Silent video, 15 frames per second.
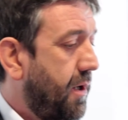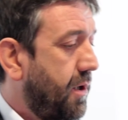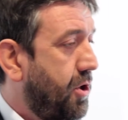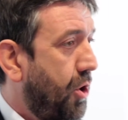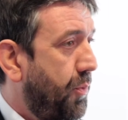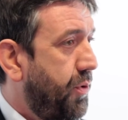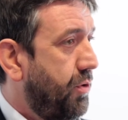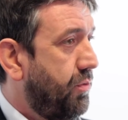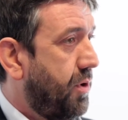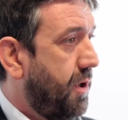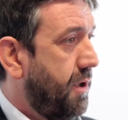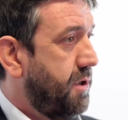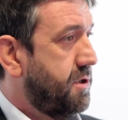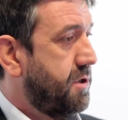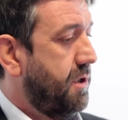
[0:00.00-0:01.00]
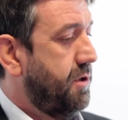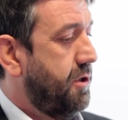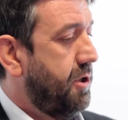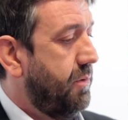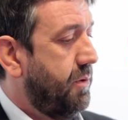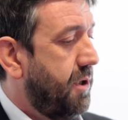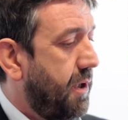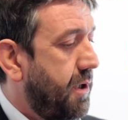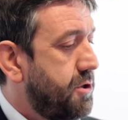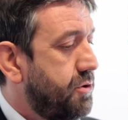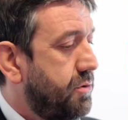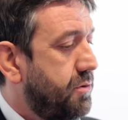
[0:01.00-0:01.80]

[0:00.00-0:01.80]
Copyright in the UK is